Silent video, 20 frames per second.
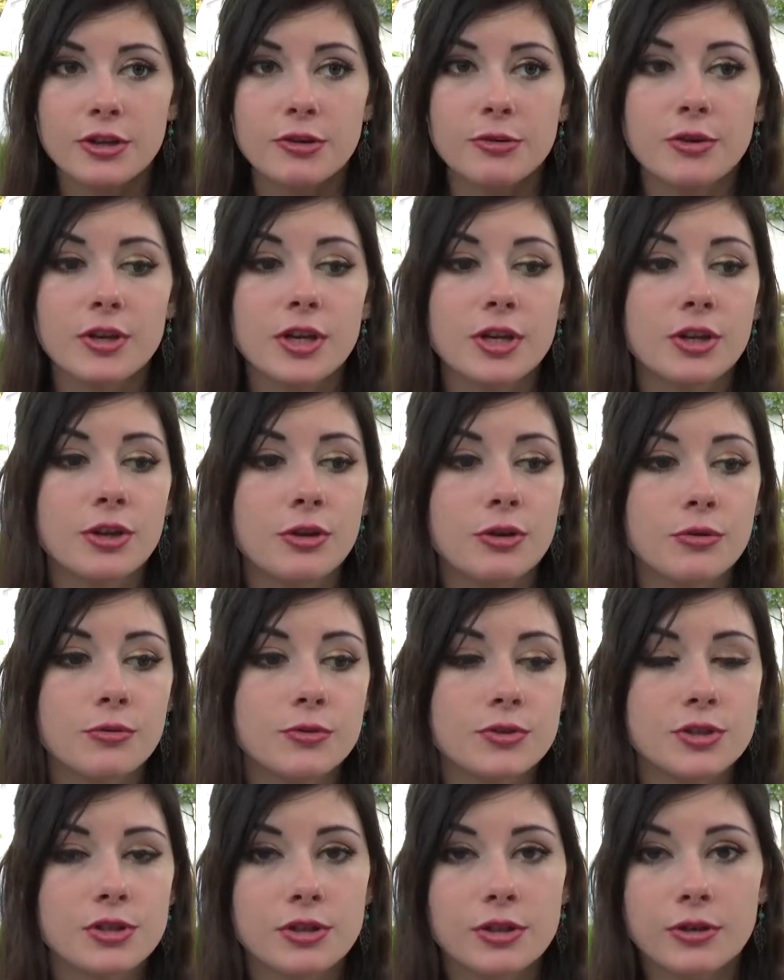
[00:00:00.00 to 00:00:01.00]
You can
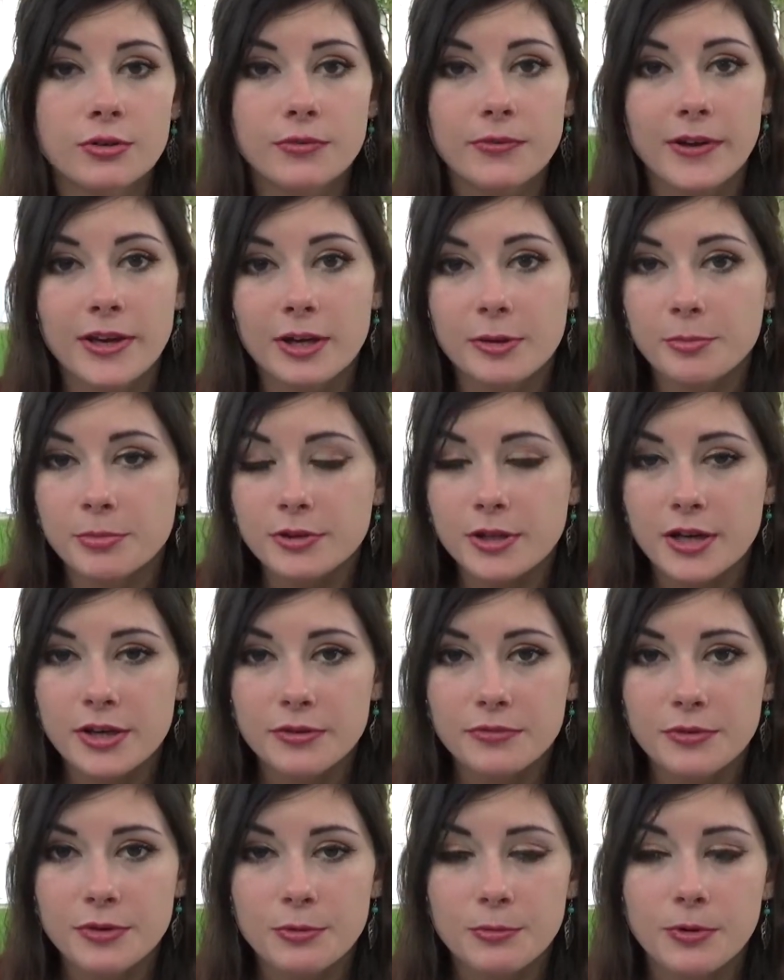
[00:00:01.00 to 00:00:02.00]
use, you know, fake blood
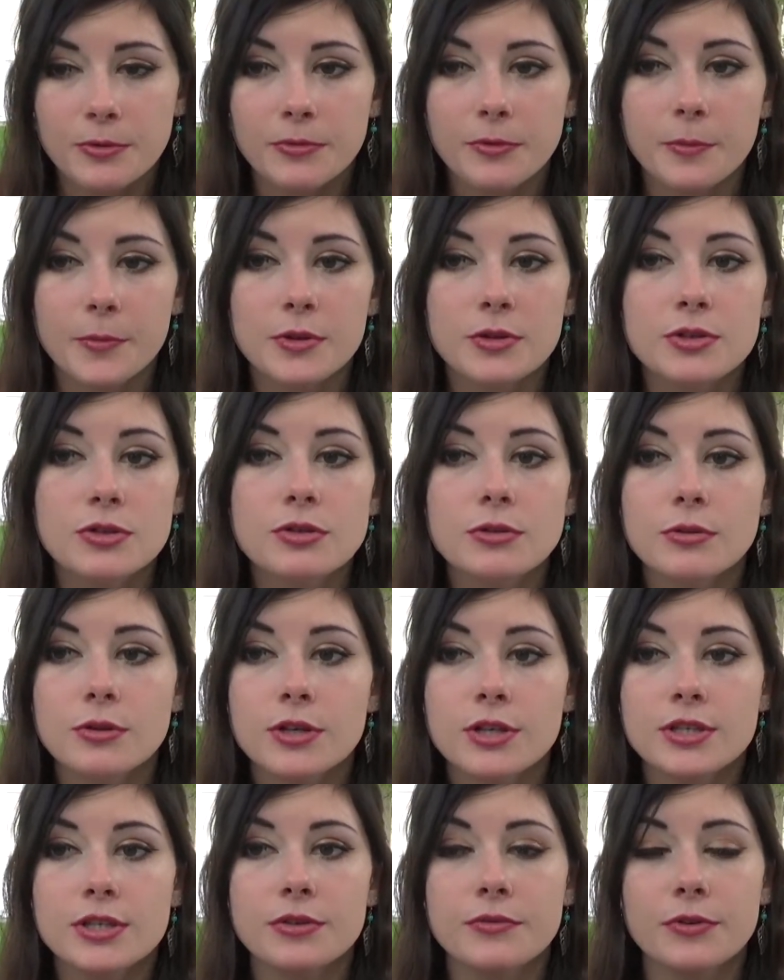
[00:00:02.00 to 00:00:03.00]
if you want from the
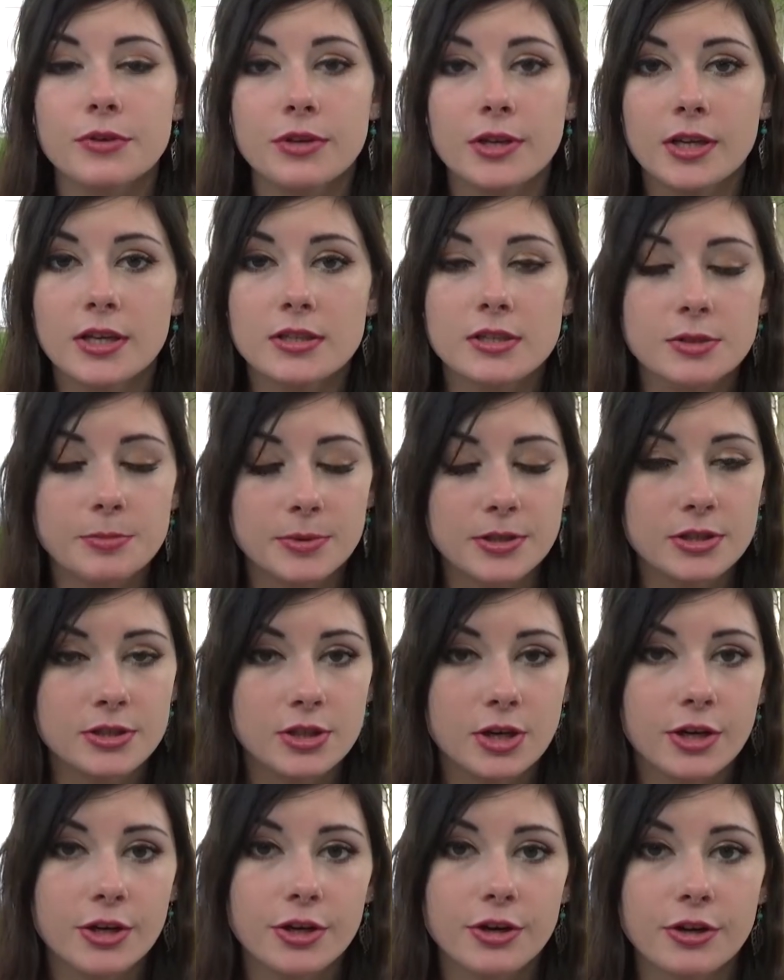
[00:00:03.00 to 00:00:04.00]
stores. If you need it to be
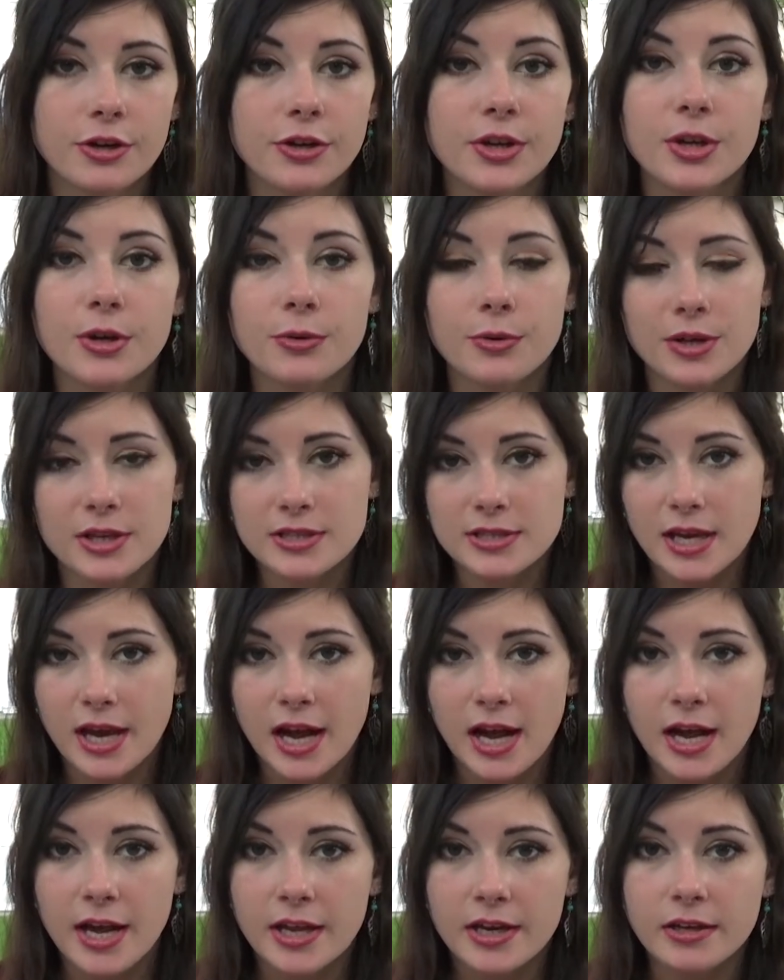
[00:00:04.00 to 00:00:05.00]
darker, you can always
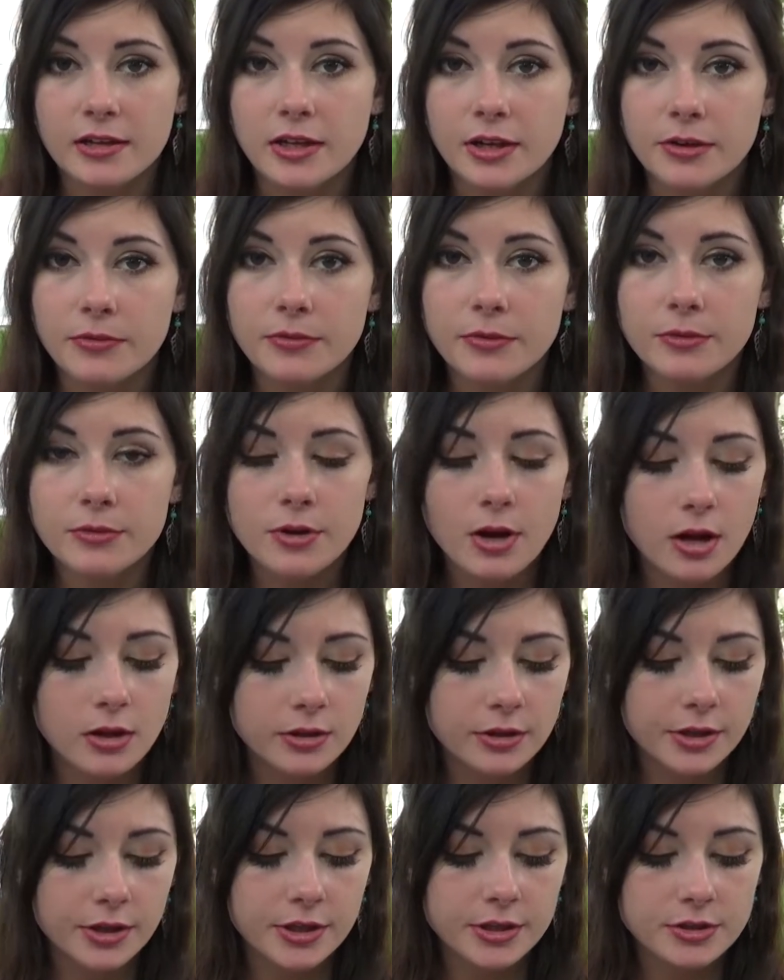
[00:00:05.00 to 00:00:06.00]
add like food
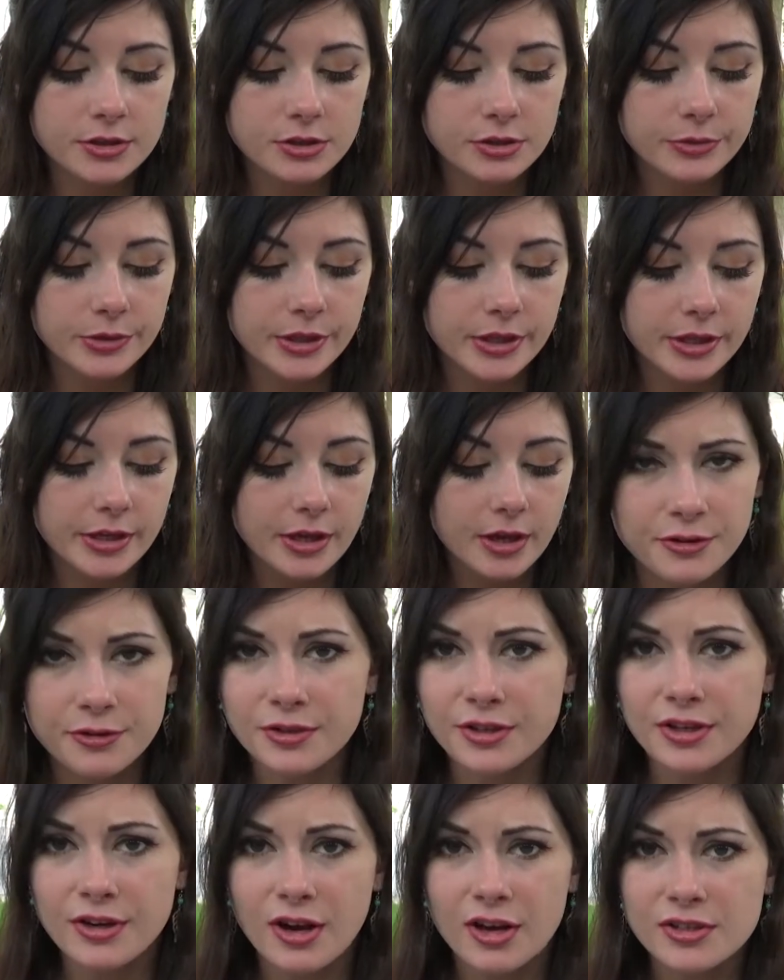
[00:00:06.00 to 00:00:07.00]
coloring into it. You
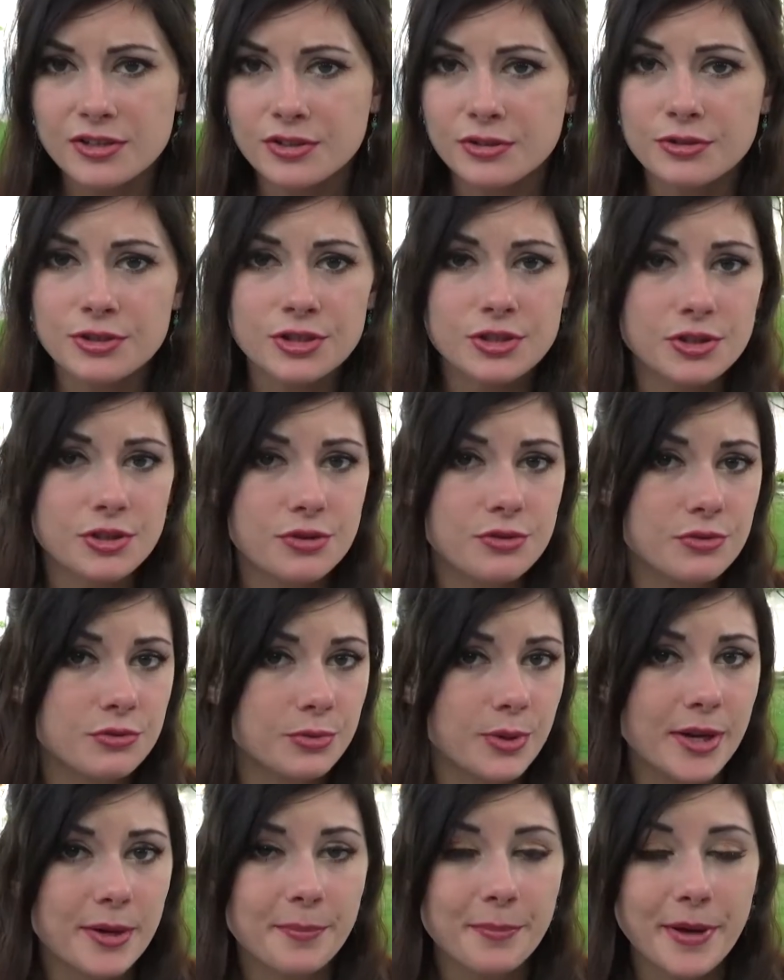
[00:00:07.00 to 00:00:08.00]
can also just use
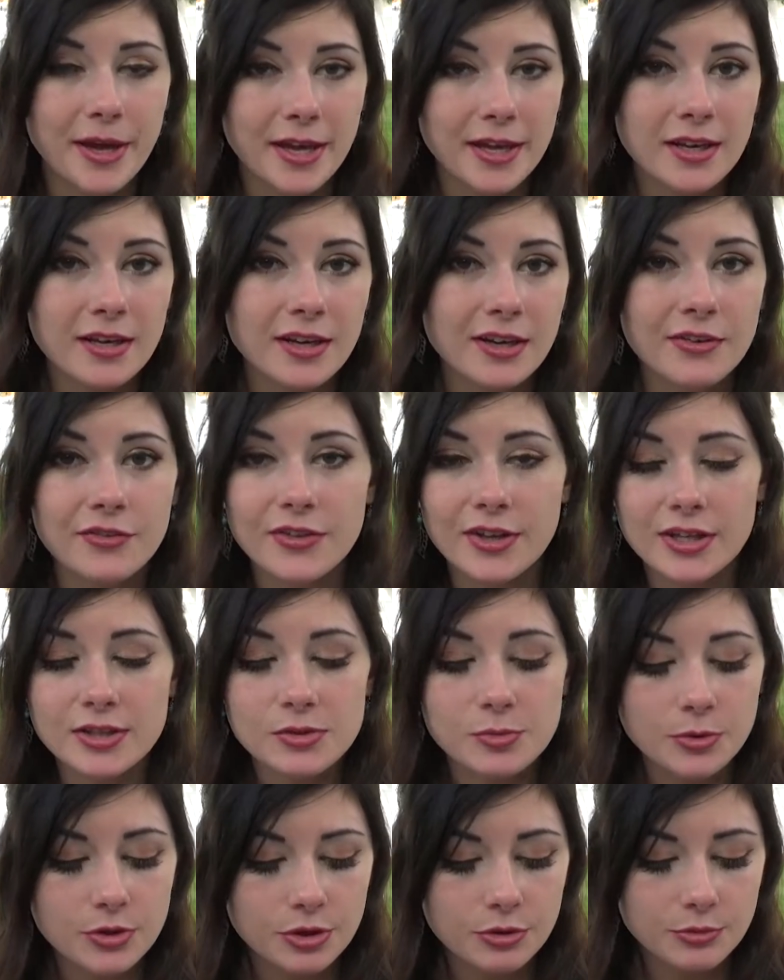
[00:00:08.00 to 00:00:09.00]
red paint if
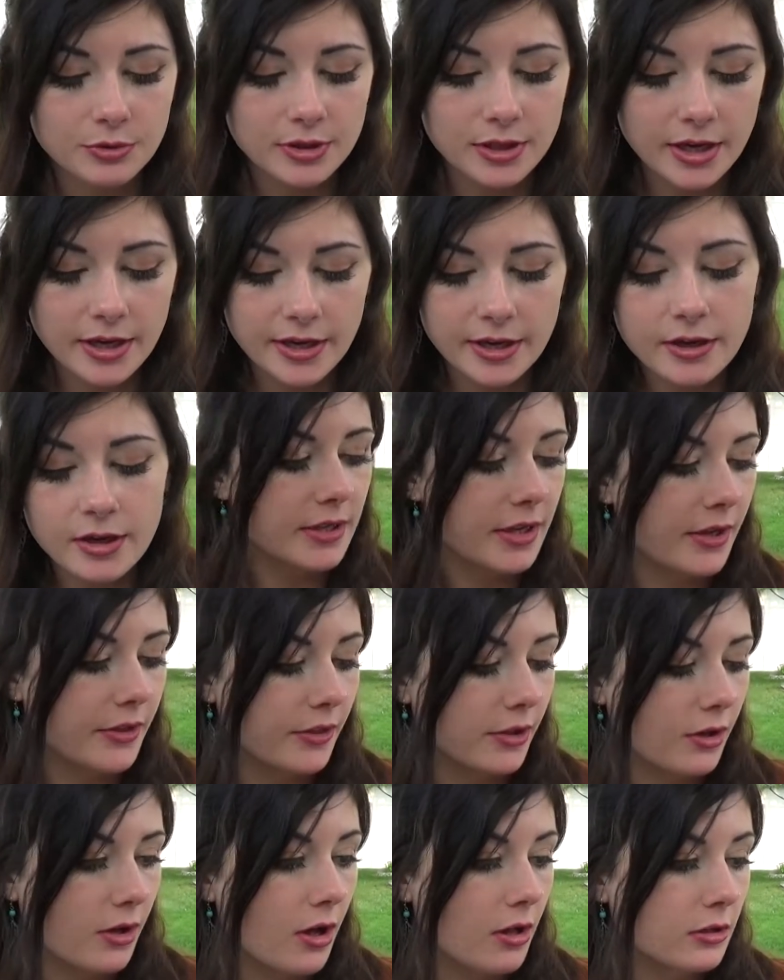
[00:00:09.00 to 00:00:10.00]
that's what you would like.
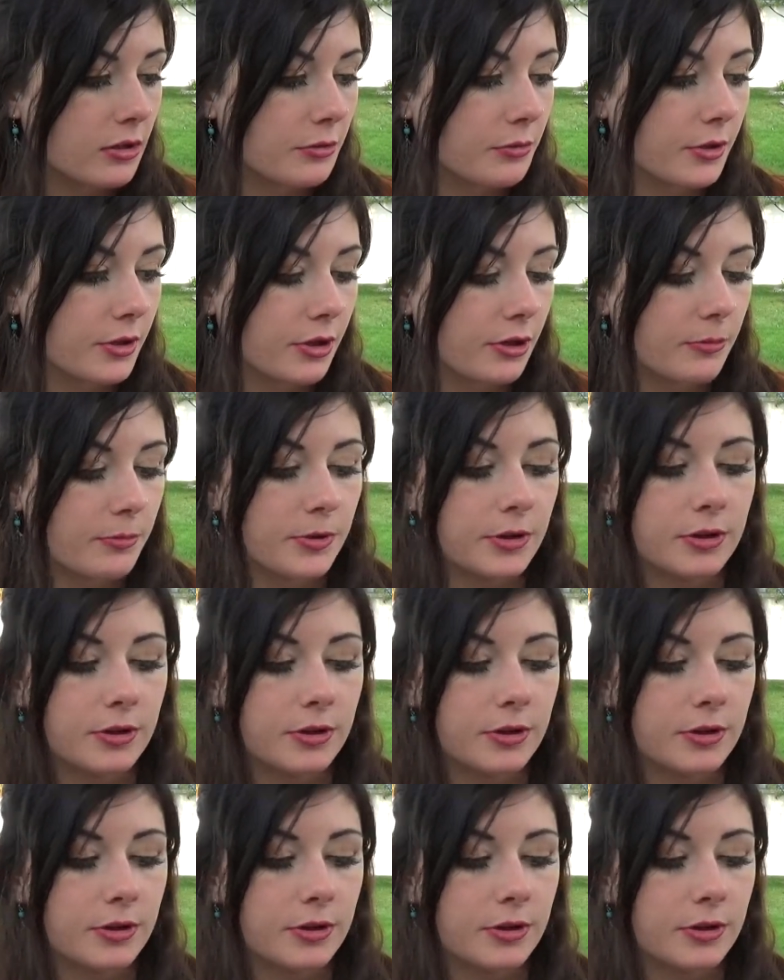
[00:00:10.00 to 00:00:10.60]
And the color we're going to be